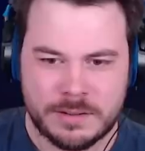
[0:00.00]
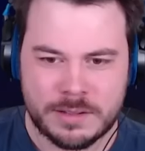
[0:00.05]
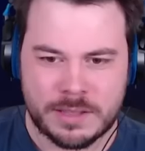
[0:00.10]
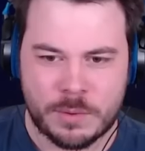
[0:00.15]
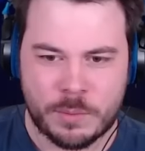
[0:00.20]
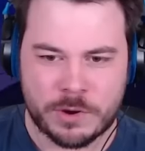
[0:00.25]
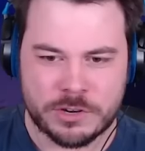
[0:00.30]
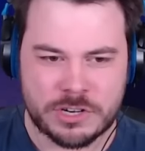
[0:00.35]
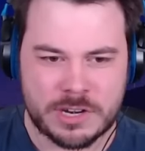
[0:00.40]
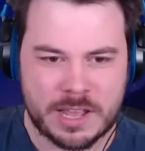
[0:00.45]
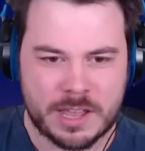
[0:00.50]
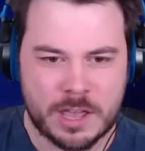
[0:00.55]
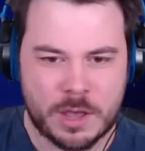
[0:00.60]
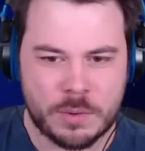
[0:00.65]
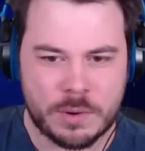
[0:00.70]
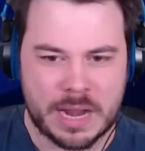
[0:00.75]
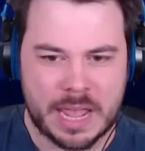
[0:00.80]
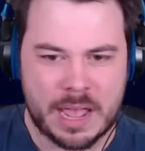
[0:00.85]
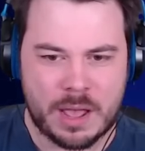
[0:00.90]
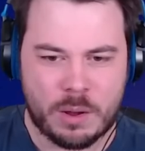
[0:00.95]
Where should I go
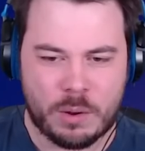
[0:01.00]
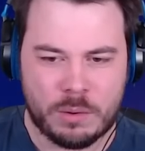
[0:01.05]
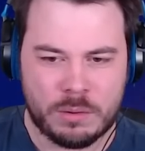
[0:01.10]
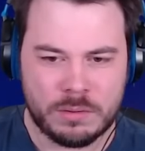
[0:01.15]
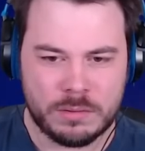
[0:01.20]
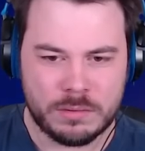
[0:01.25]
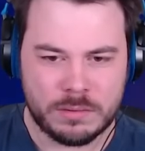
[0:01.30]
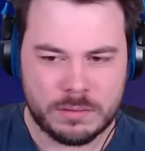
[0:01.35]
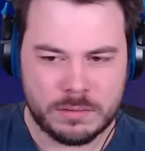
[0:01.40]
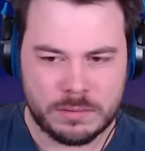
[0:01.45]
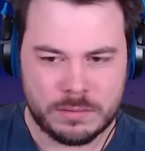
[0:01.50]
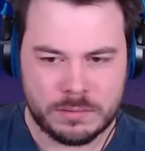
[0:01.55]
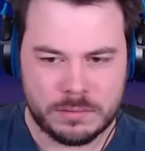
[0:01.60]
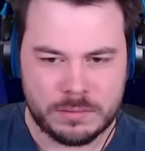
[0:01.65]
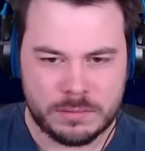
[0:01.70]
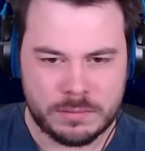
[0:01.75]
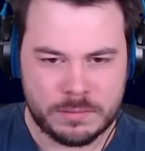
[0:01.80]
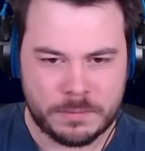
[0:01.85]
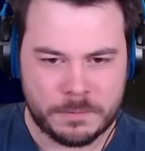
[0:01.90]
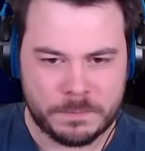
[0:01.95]
now?
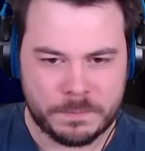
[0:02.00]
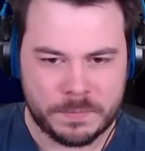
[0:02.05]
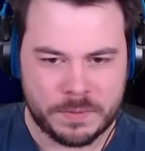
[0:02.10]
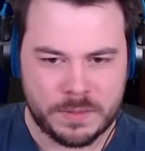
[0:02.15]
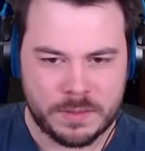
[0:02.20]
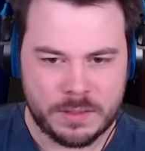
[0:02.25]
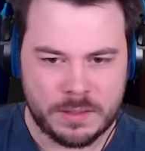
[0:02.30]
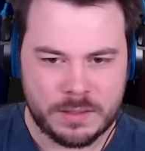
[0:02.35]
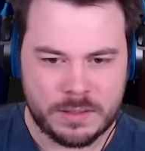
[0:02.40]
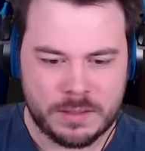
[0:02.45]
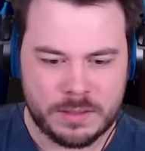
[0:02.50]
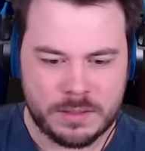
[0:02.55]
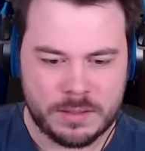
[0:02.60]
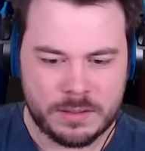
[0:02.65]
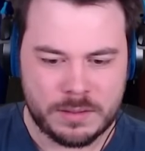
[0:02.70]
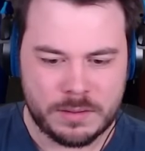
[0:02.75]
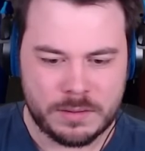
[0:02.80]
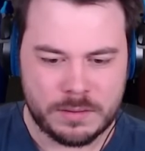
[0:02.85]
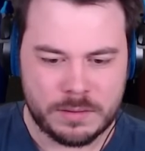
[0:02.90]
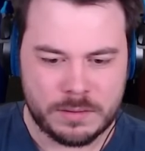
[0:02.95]
Did
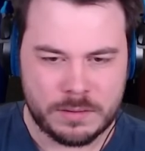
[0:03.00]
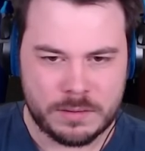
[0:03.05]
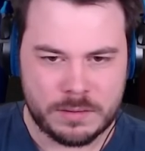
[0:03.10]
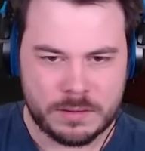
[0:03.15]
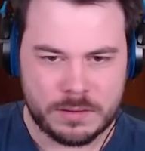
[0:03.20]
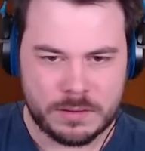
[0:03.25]
you hear that?